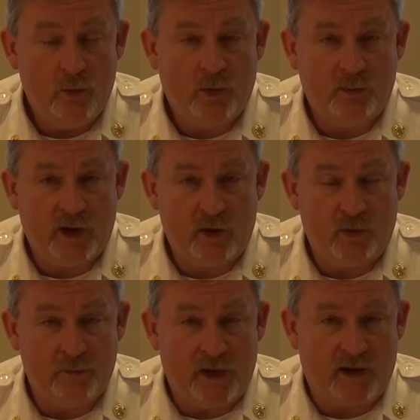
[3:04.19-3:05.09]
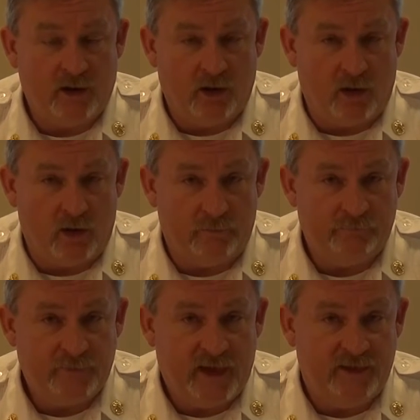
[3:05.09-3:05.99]
When we go to a medical alarm
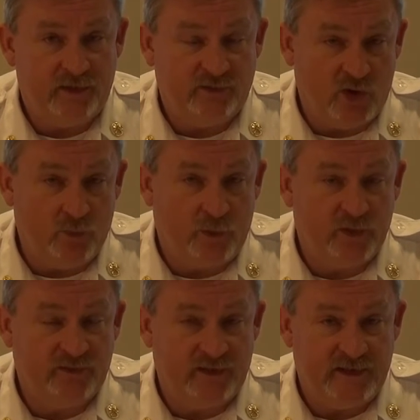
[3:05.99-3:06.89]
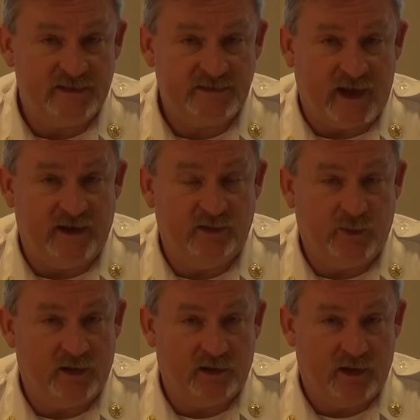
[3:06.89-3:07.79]
and there's no person inside that
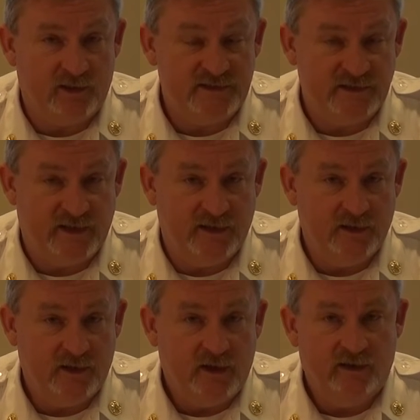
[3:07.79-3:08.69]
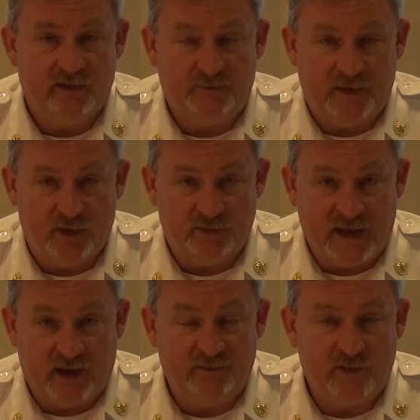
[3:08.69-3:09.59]
we can clearly see, there's been no
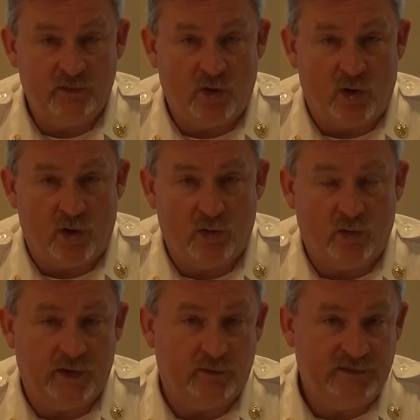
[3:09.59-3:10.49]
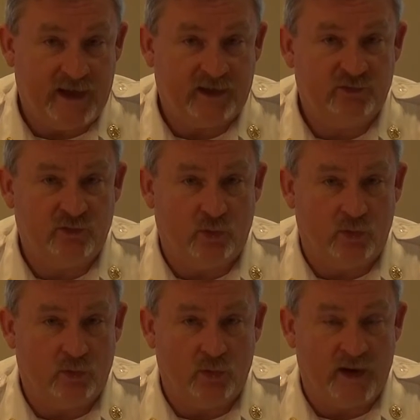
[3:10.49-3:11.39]
telephone call or no text
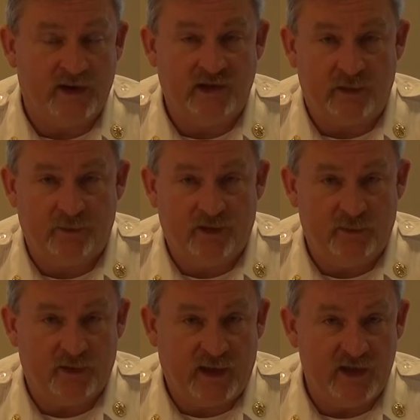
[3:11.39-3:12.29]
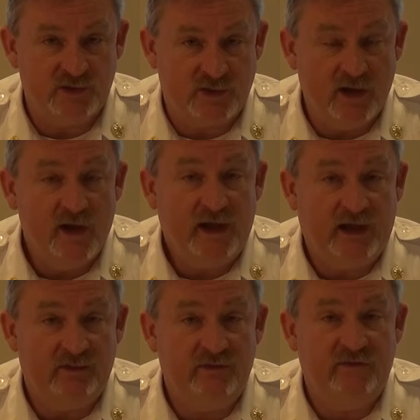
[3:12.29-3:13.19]
or any type of communication
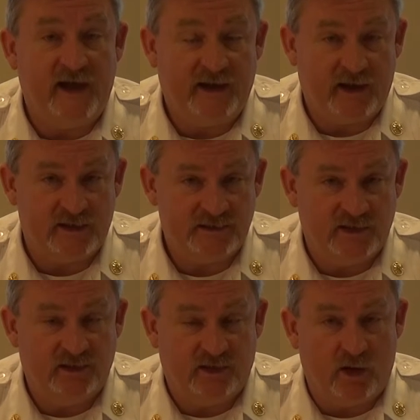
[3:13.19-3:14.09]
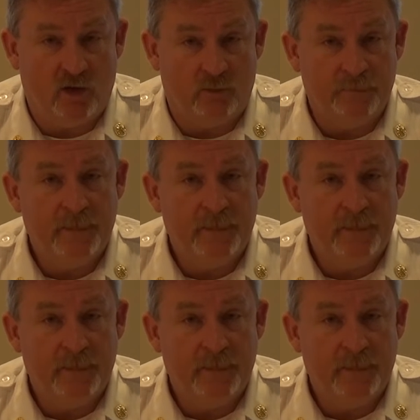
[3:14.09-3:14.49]
inviting us into the home,